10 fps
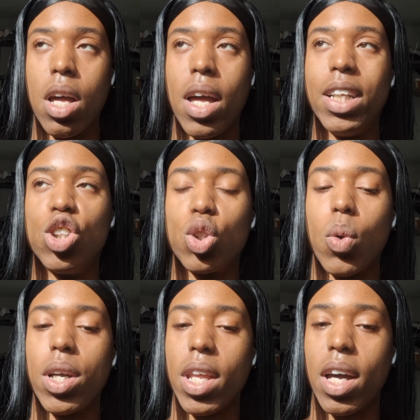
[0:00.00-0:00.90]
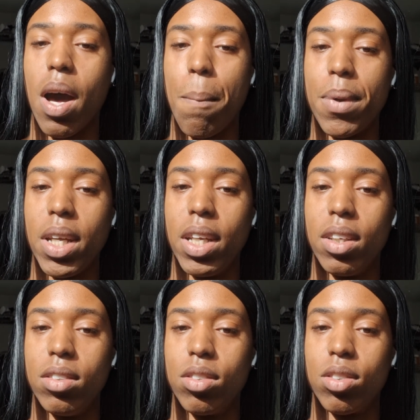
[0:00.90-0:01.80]
ensuring that
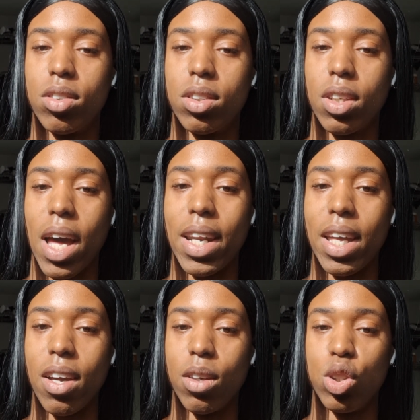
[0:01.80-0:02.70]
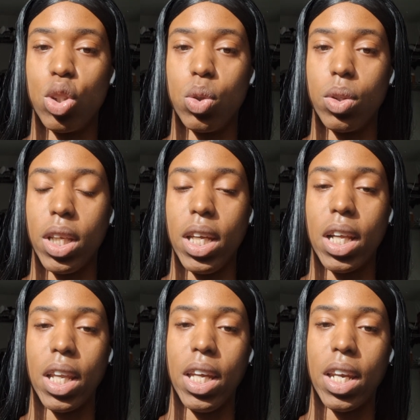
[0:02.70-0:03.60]
companies adhere to the
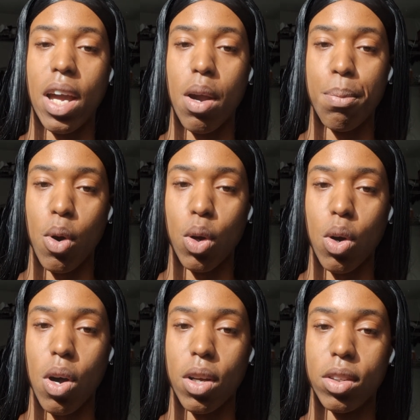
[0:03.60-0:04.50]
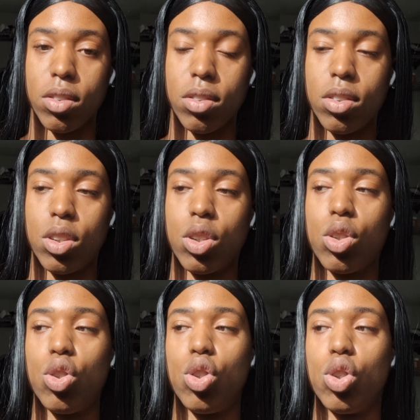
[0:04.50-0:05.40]
clean air protocols
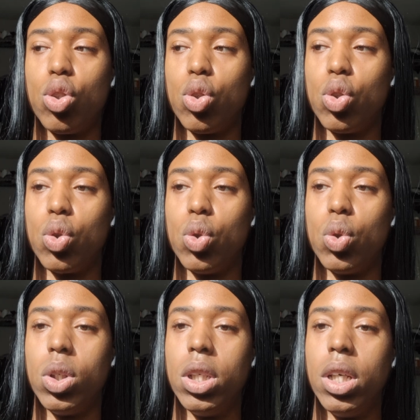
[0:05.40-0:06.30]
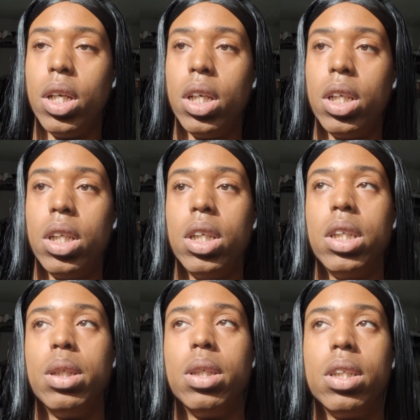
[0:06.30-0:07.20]
to
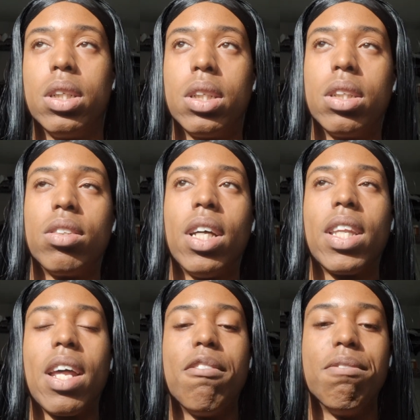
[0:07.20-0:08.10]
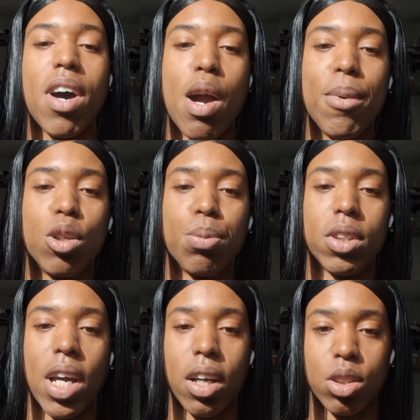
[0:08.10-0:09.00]
set that environmental
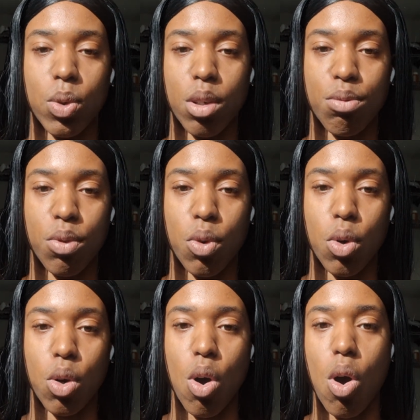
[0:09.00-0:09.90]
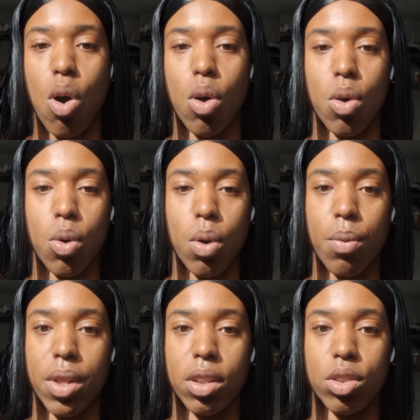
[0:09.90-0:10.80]
protectorate for all who are
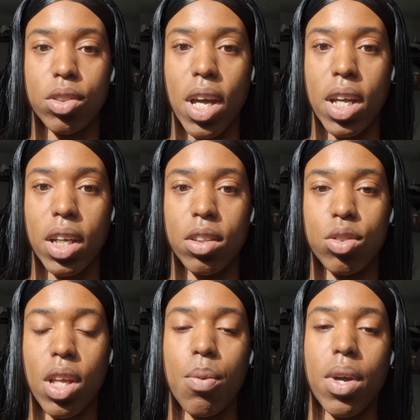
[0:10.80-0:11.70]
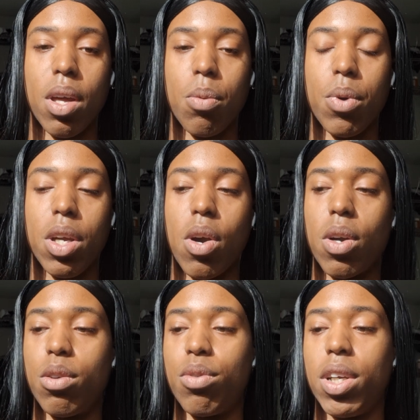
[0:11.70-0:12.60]
within societies. That way we
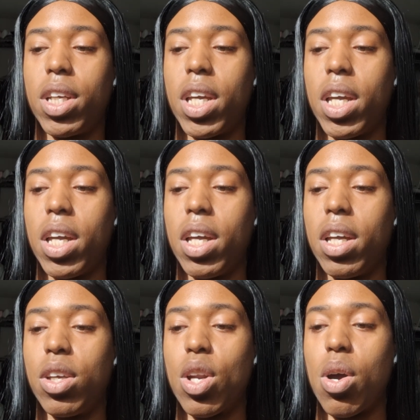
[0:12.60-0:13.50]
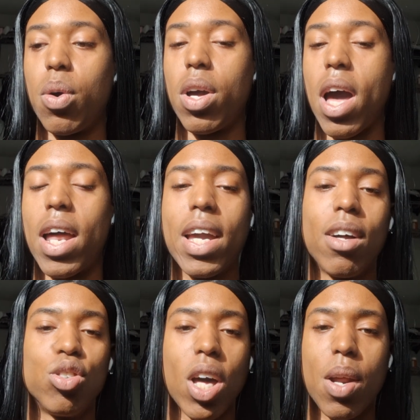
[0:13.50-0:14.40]
aren't freaking, heading
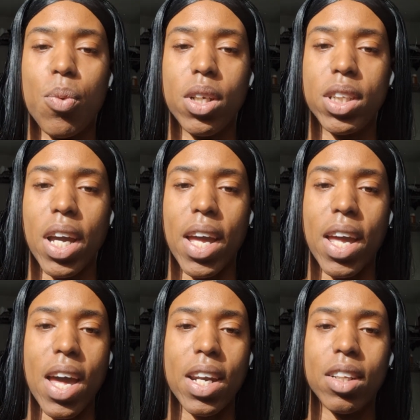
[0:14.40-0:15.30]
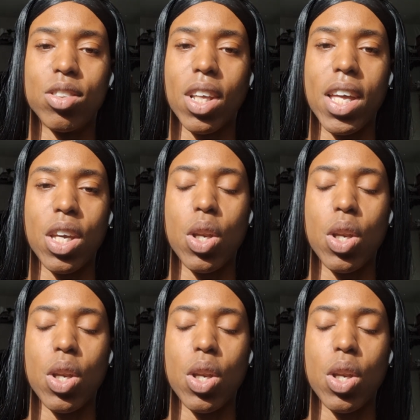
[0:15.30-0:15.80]
outside one day and it's like,